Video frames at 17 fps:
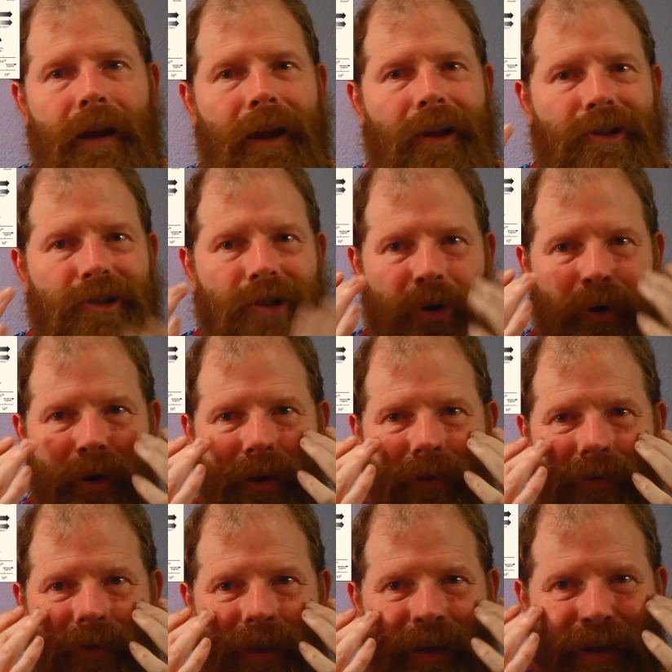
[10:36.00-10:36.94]
And so
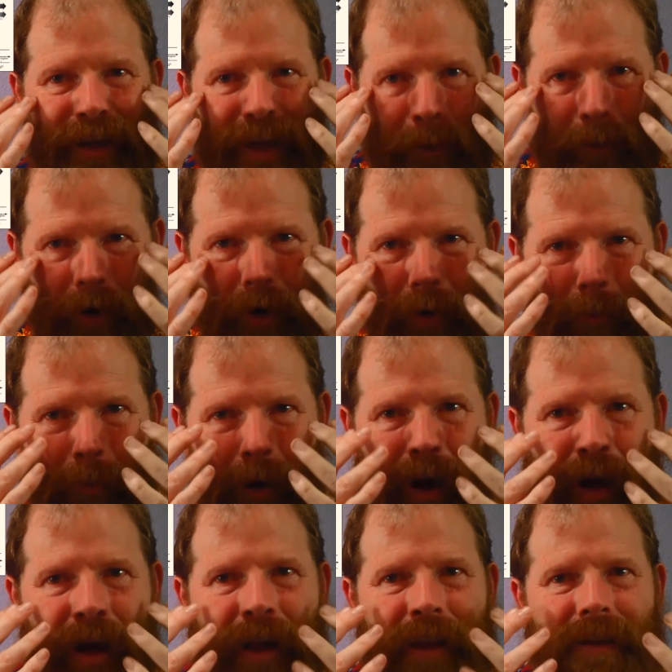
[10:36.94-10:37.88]
if the chemical
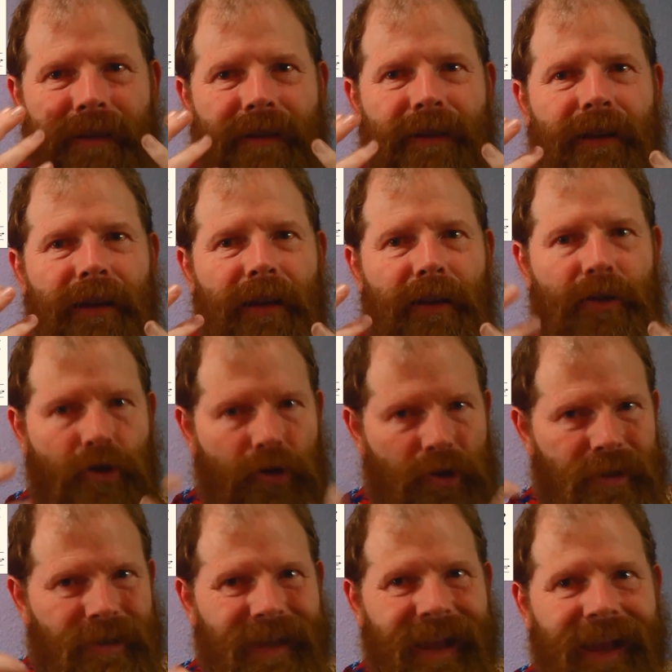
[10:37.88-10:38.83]
bonds in your
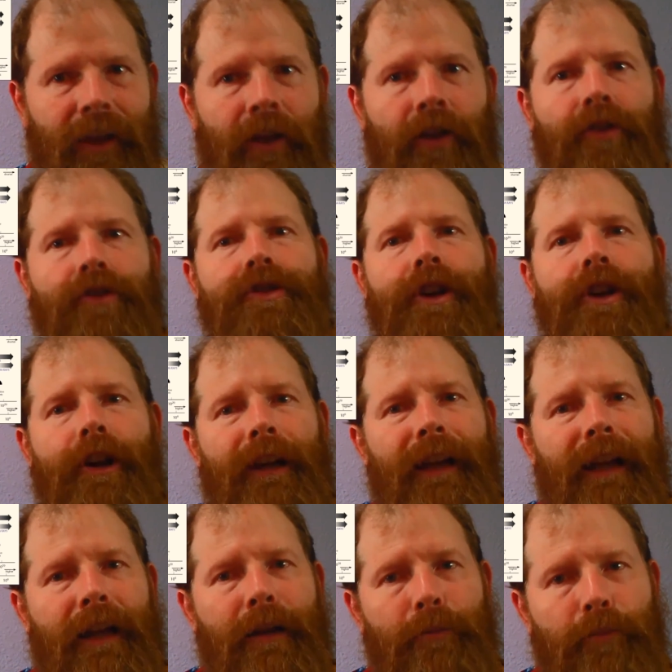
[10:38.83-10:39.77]
cells are
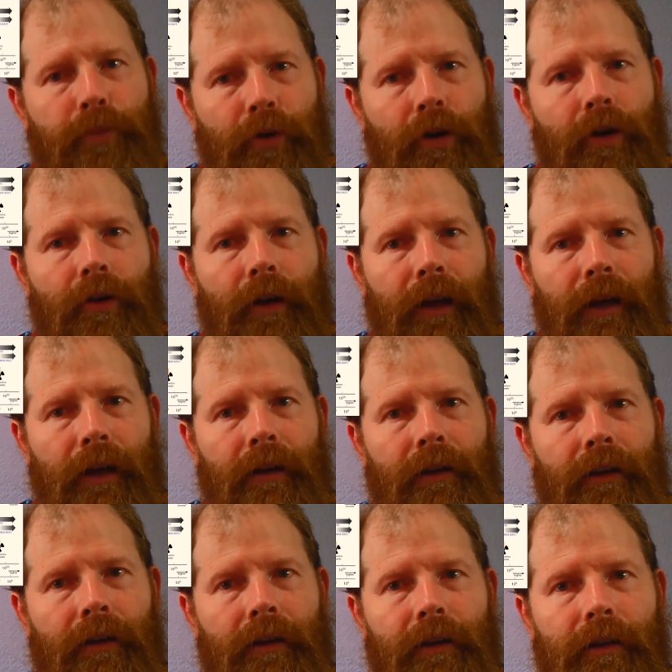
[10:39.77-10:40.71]
getting broken,
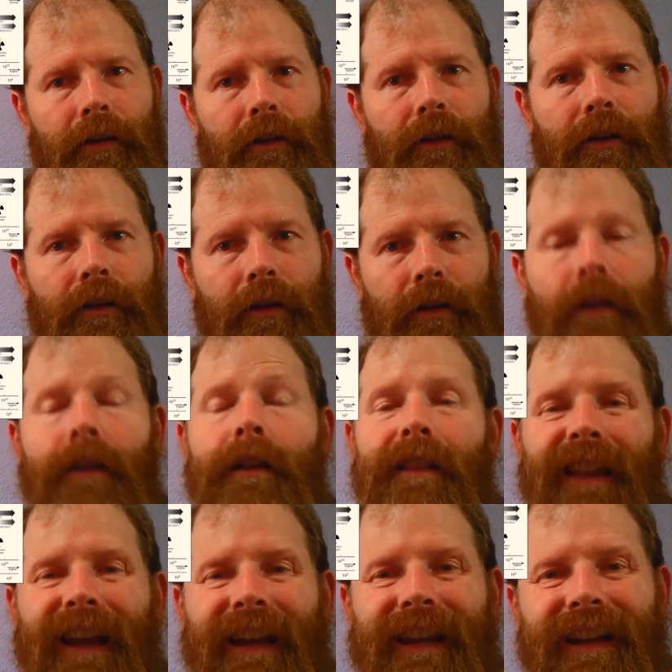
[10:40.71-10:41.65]

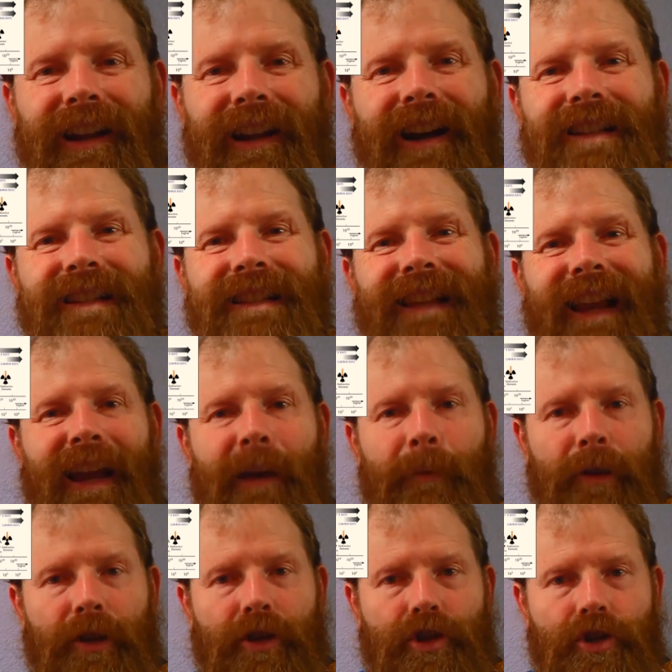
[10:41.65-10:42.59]
that can cause
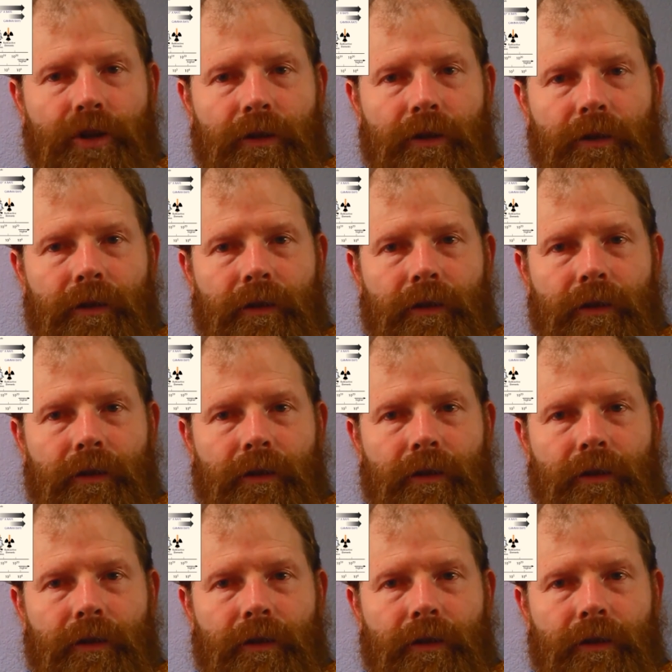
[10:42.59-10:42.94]
damage.